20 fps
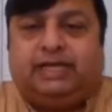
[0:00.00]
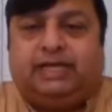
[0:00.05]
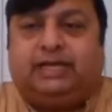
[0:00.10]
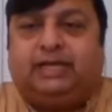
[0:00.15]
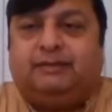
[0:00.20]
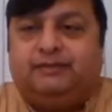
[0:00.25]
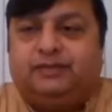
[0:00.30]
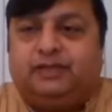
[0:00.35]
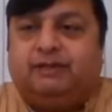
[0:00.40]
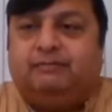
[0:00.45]

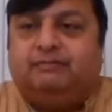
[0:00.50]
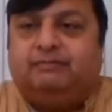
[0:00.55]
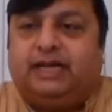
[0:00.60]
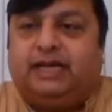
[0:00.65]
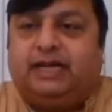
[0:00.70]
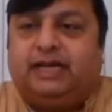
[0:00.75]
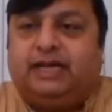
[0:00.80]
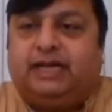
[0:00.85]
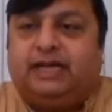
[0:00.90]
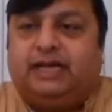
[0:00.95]
take up
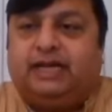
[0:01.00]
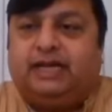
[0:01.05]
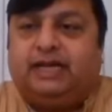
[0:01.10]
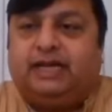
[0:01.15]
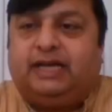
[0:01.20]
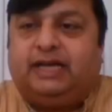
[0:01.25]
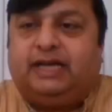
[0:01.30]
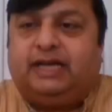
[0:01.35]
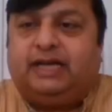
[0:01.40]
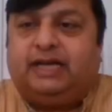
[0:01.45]
some
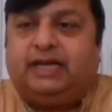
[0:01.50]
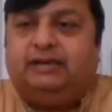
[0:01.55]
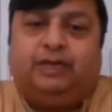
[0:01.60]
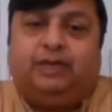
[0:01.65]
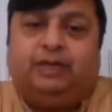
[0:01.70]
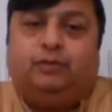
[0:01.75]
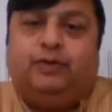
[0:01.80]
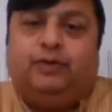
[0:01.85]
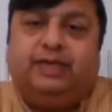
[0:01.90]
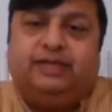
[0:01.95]

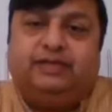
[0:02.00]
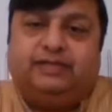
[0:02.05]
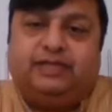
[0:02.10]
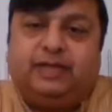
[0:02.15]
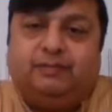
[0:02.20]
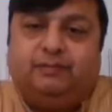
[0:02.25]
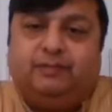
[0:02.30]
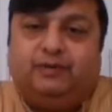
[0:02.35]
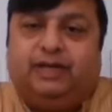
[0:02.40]
kind of work